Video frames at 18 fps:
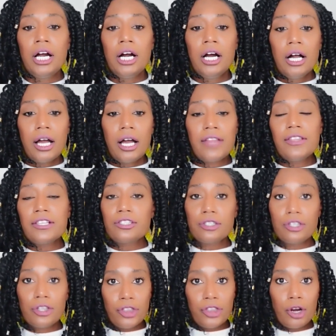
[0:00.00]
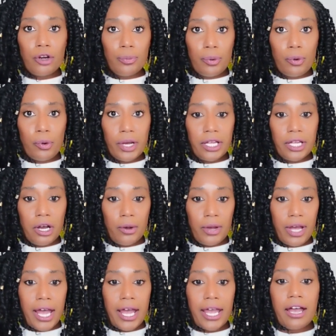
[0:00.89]
And this is the third point,
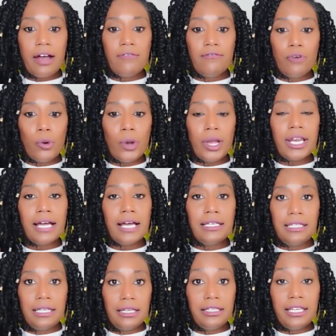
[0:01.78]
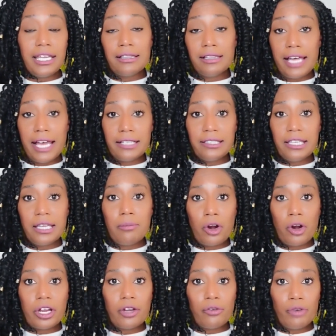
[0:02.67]
okay? Avoid neglecting
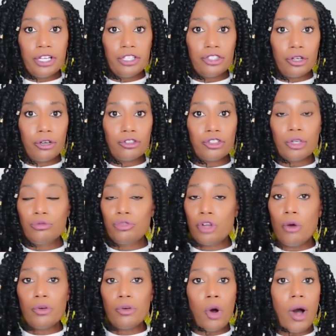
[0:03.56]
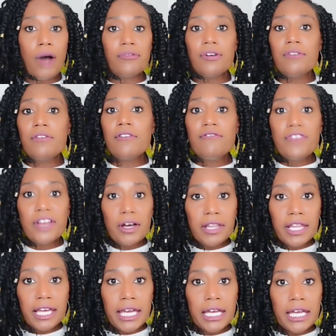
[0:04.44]
market research. So don't go off of a
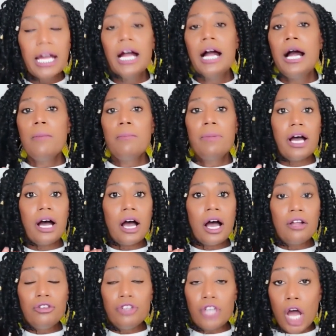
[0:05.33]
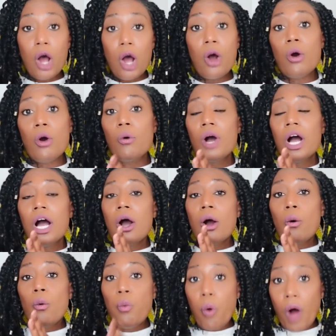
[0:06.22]
feeling, but know
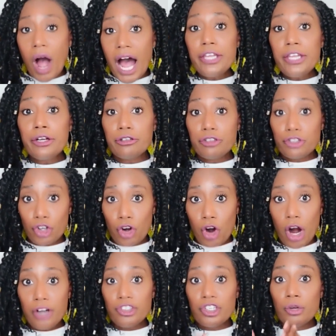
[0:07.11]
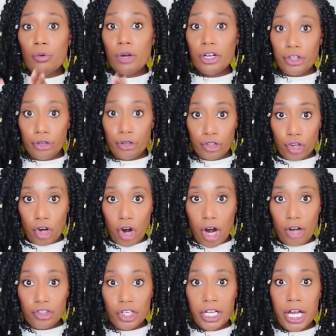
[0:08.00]
why you're charging what you're
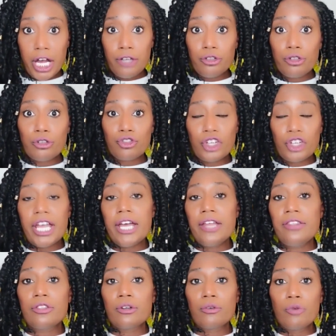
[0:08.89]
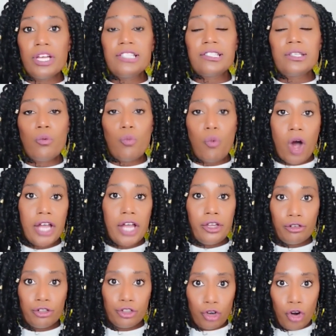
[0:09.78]
charging, understand the reason why
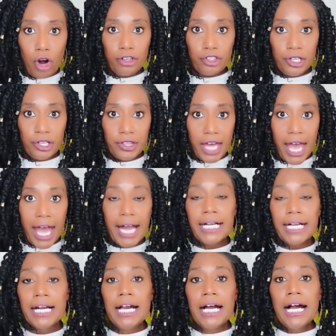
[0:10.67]
you're charging that.